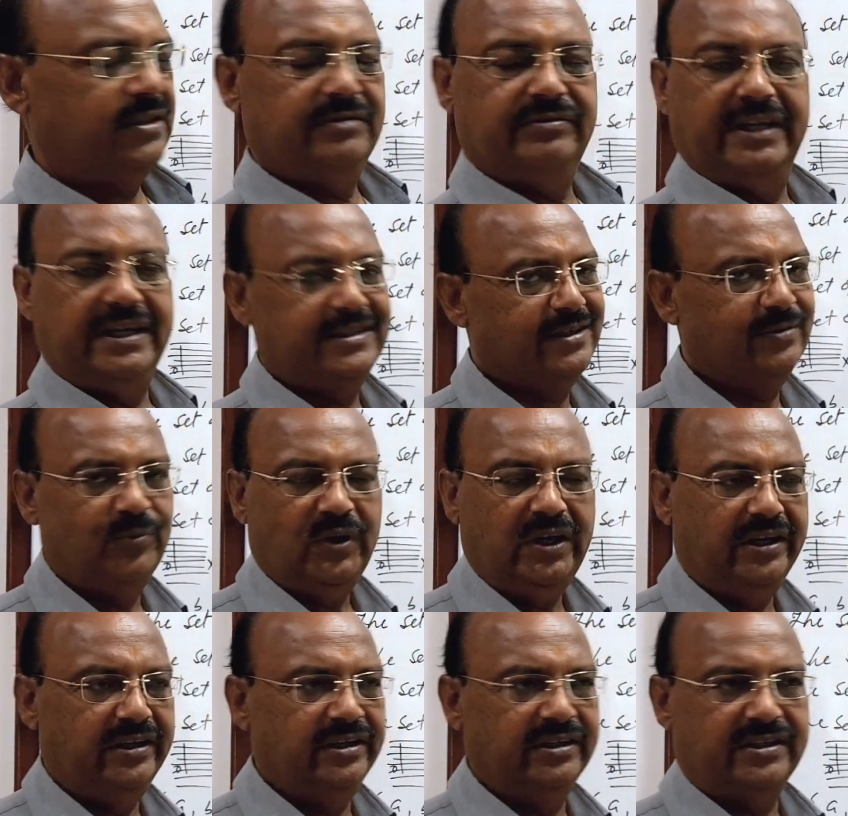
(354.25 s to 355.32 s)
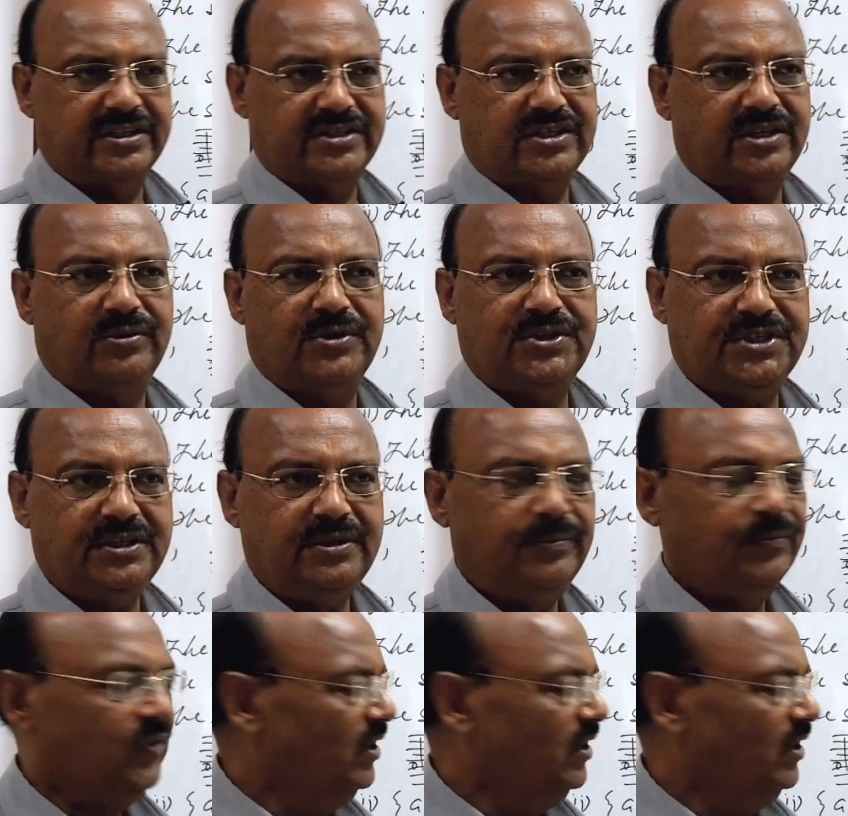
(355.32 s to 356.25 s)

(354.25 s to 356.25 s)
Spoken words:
is very simple and interesting question.